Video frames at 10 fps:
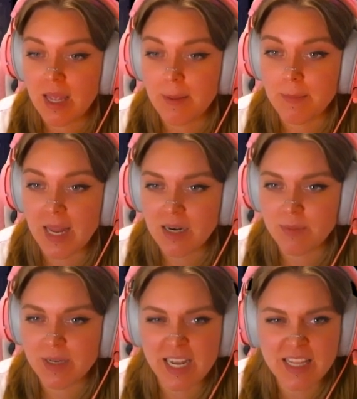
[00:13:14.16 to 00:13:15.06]

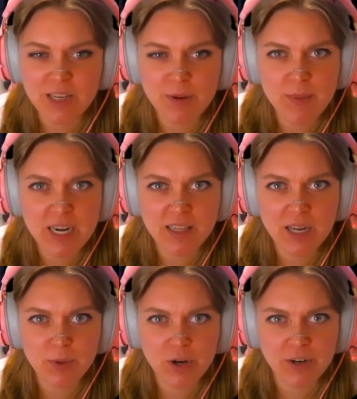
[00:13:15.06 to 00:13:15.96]
made, but I think we made a
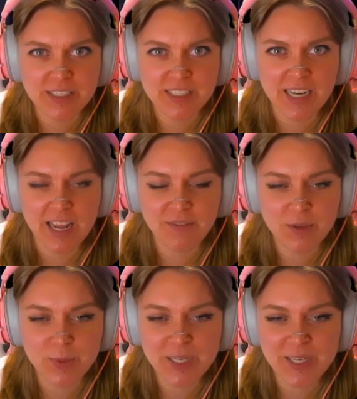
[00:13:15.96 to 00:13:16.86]
lot of progress today. I
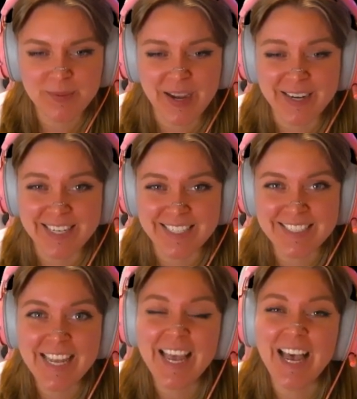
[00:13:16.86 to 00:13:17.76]
feel pretty good about it.